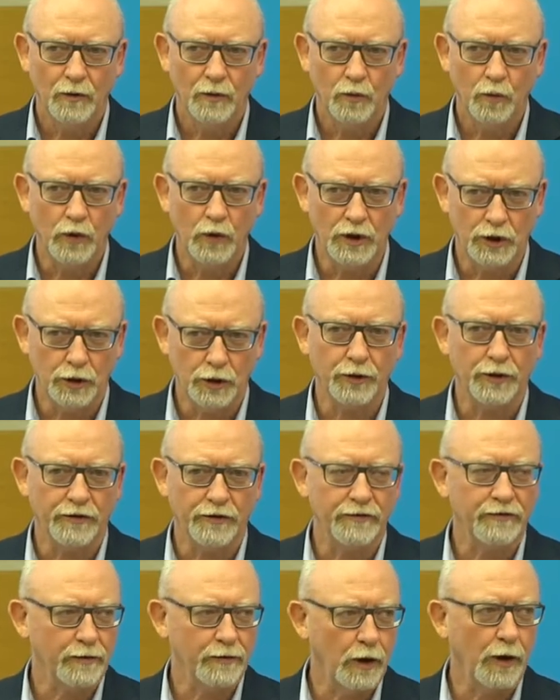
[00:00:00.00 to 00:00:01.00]
we should
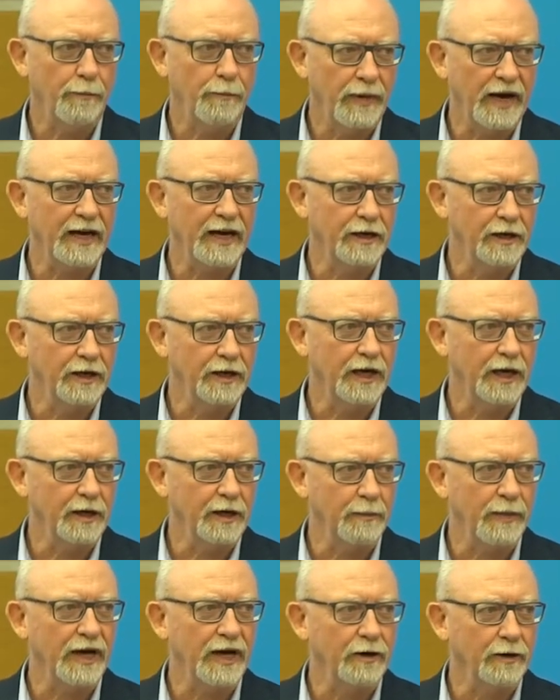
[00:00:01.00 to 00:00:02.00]
have gone back and
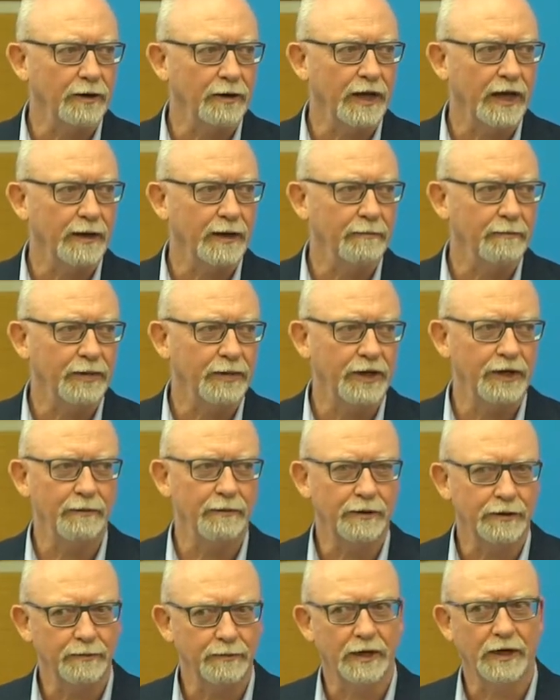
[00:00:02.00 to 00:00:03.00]
kicked back on that, but it
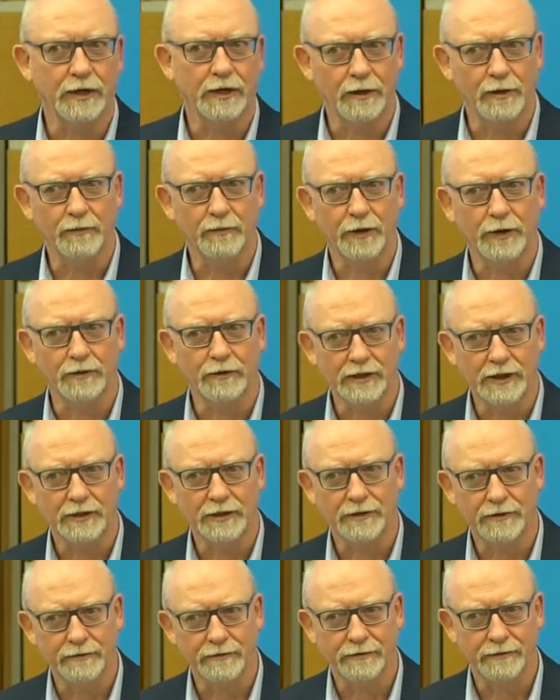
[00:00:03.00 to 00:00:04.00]
was part of the
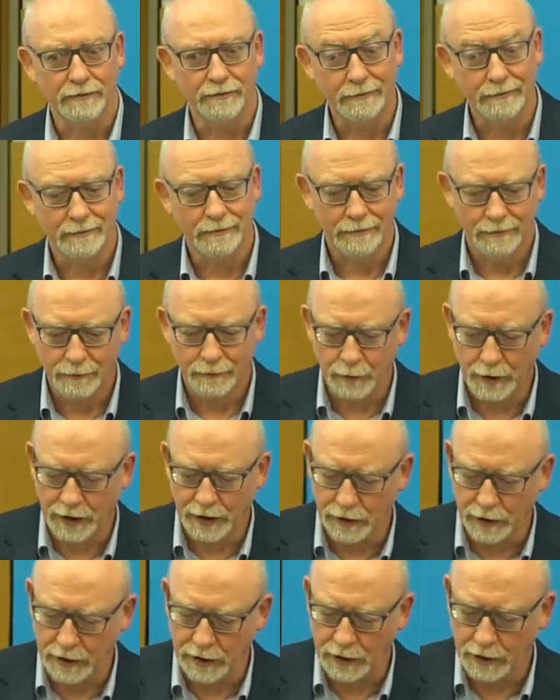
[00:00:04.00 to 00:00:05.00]
process of
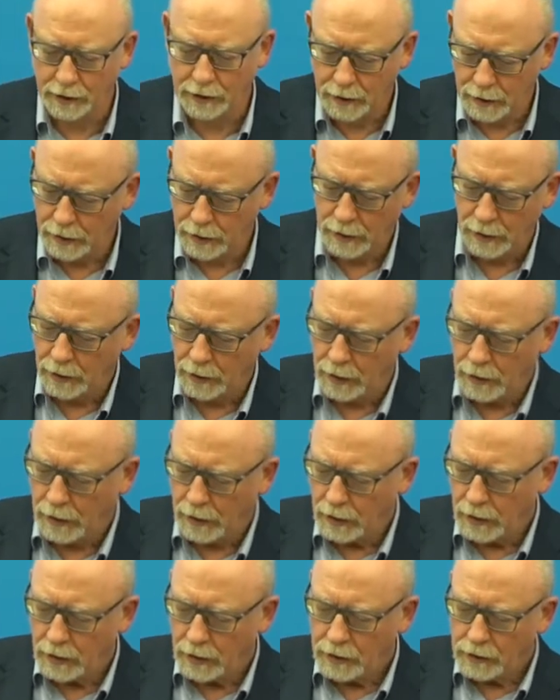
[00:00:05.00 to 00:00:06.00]
winning the deal.
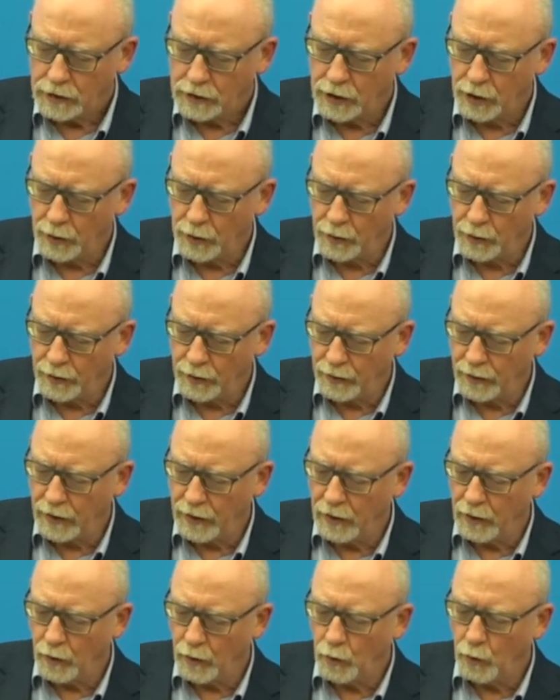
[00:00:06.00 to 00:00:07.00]
So
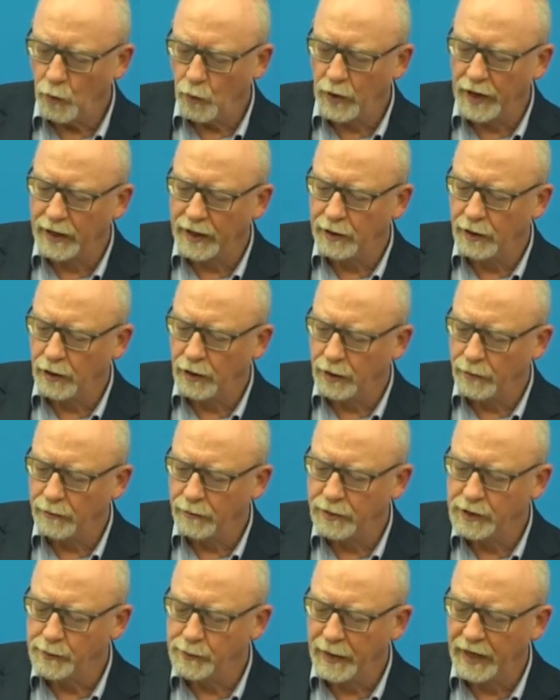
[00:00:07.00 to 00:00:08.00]
we ended
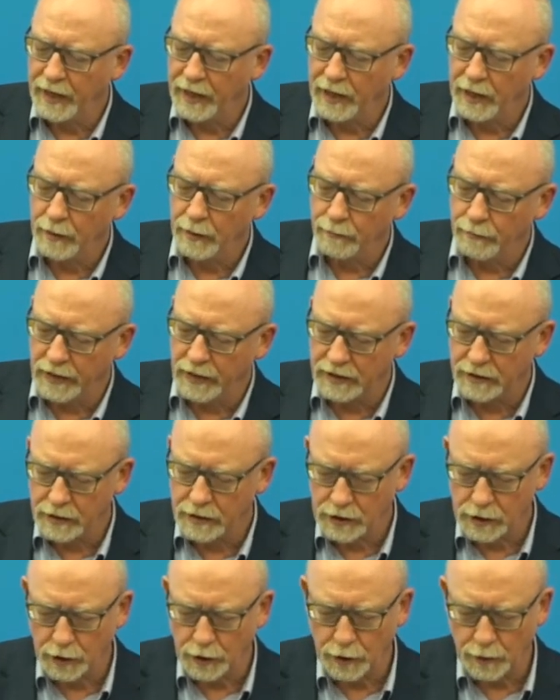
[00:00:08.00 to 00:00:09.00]
up spending
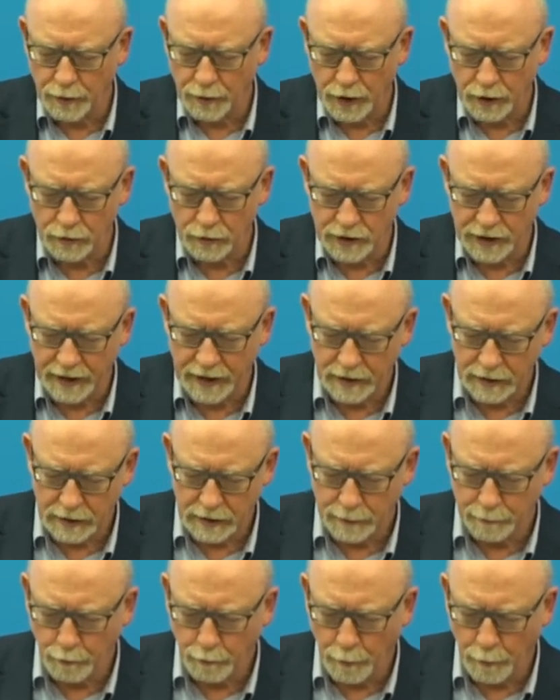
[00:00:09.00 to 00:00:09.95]
months on the project,